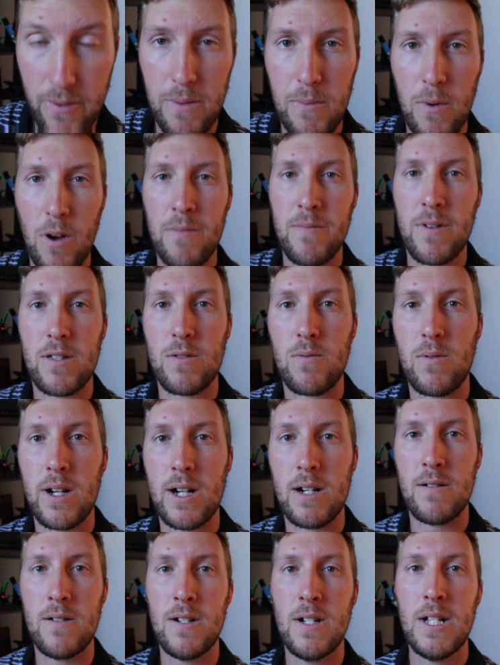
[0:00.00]
at the moment as
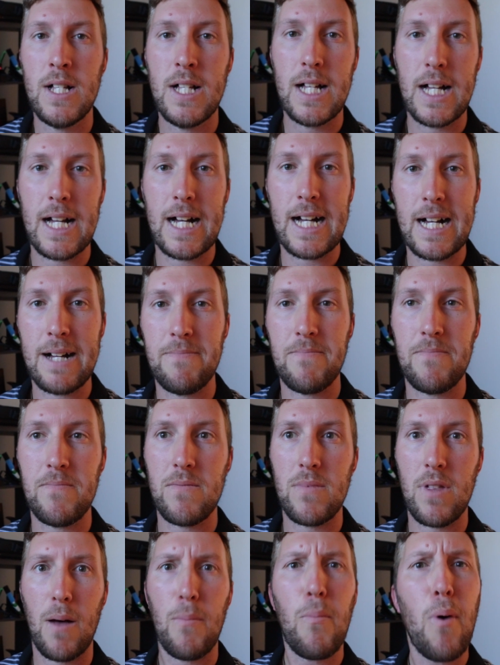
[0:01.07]
well.
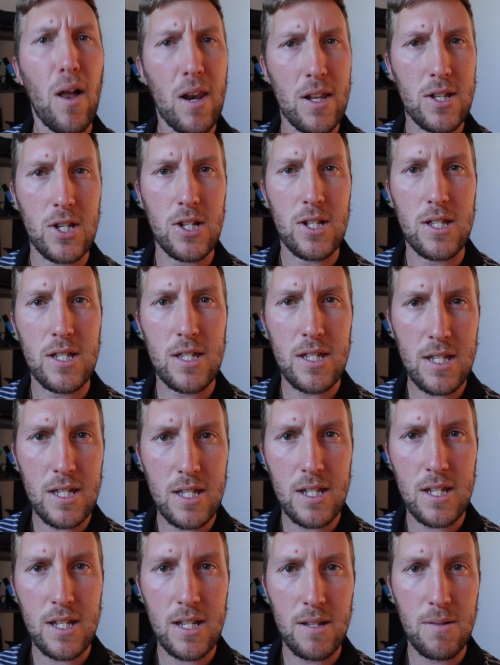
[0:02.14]
Apologies,
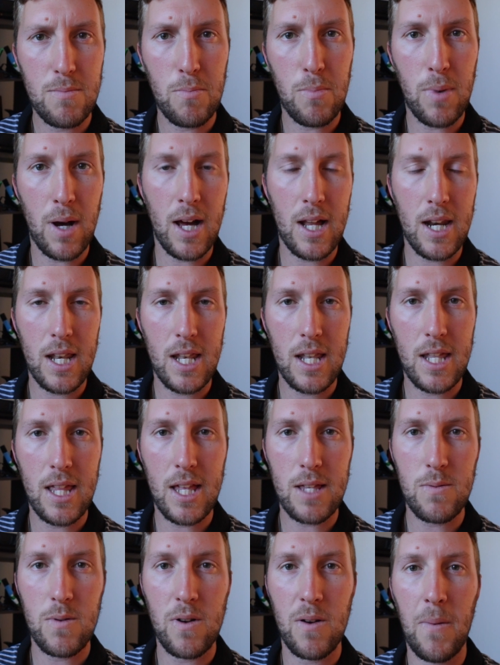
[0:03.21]
but
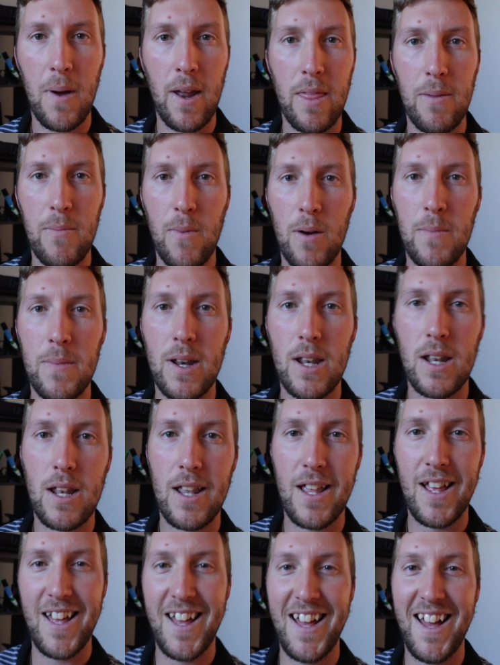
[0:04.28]
that's where I'm at the moment.
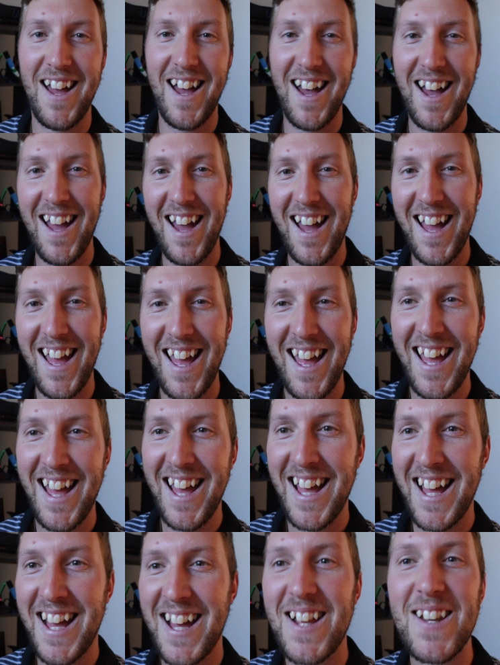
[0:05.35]

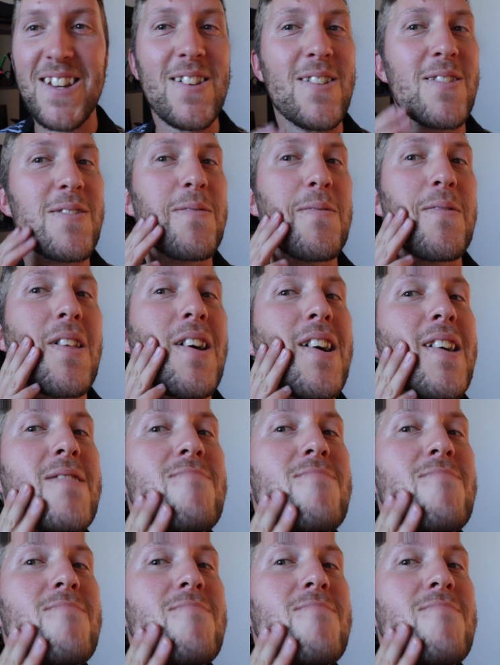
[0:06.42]
It looks like.